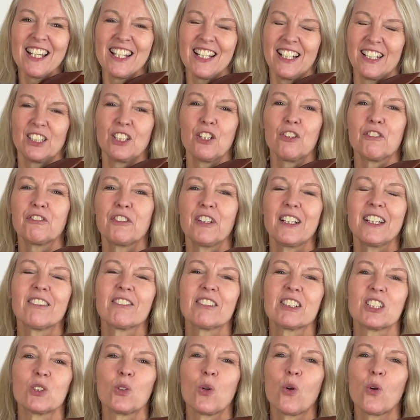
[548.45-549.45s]
and your finger
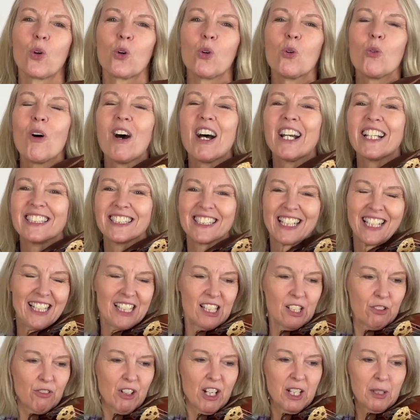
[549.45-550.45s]
is not quite in
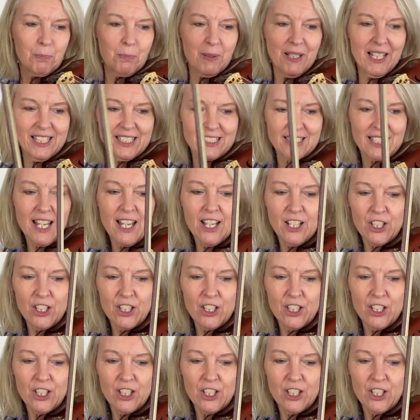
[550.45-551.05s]
the right place,